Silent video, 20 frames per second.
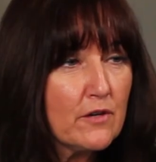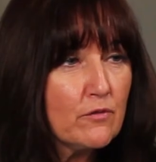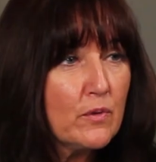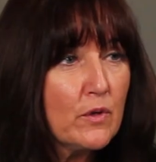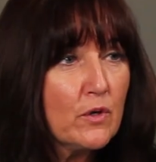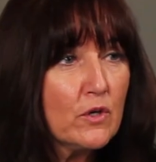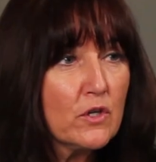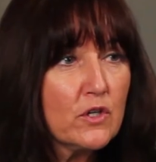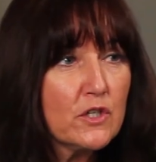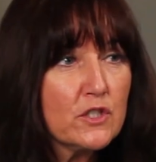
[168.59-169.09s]
If
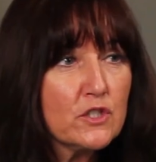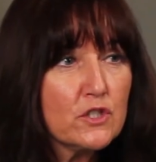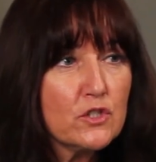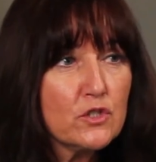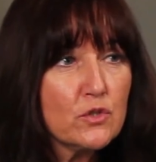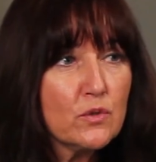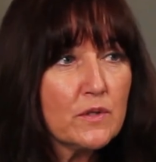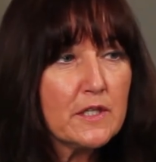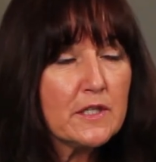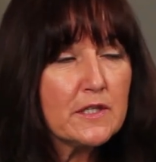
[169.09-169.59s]
we were going to
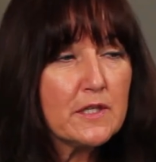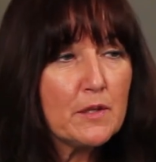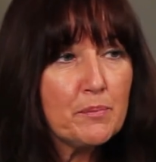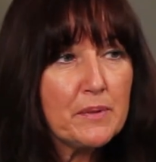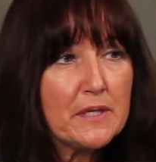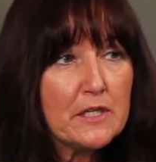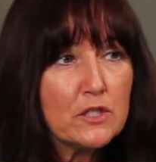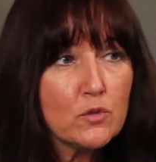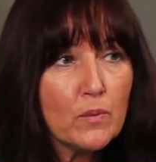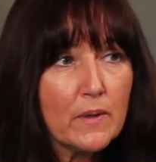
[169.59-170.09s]
do it in the
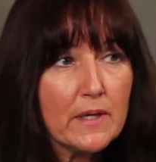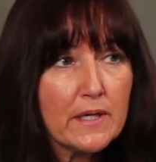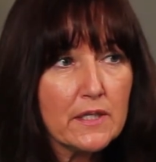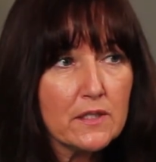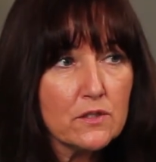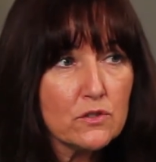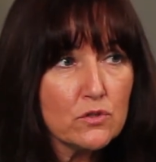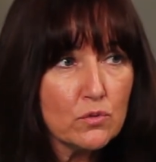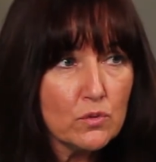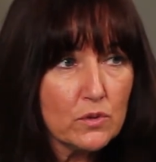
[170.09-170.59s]

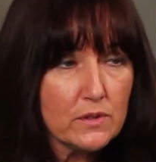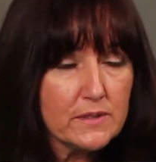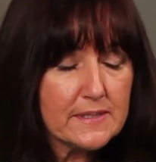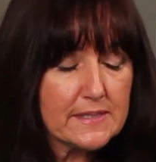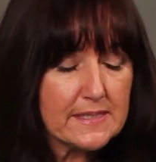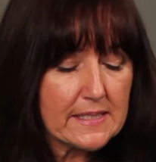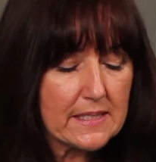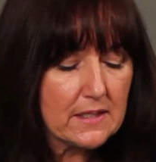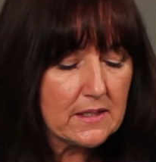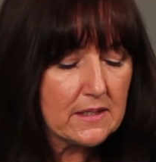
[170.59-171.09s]
P20 tool
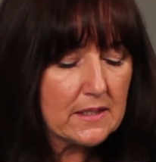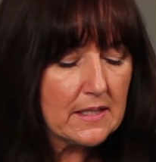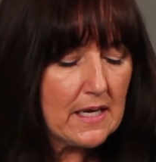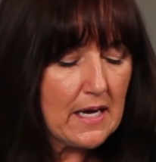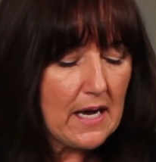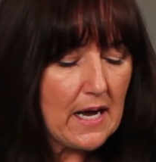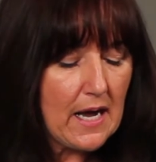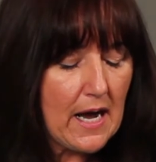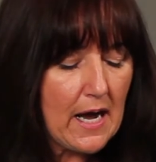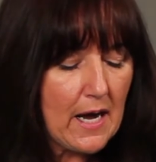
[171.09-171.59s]
steel,
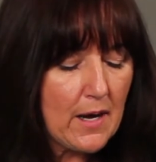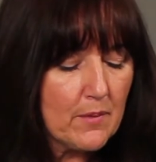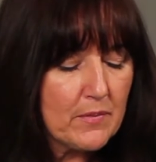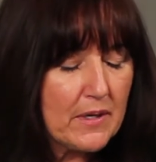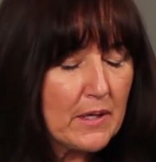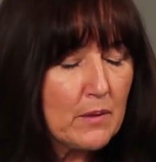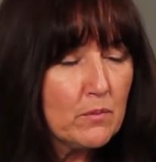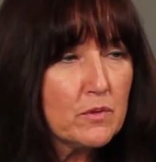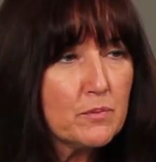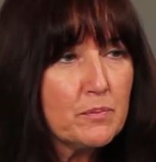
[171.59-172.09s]

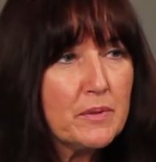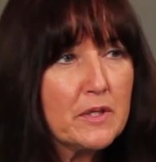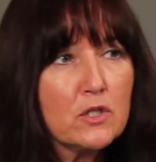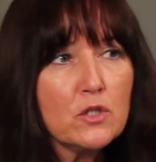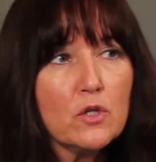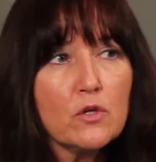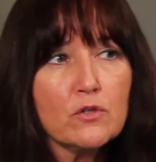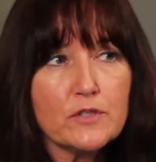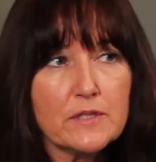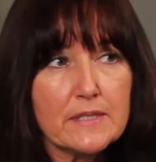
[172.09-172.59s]
it would be
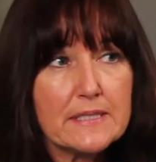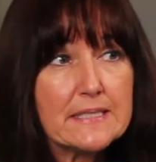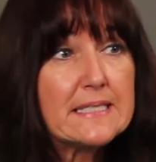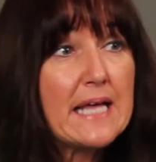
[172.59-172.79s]
closer to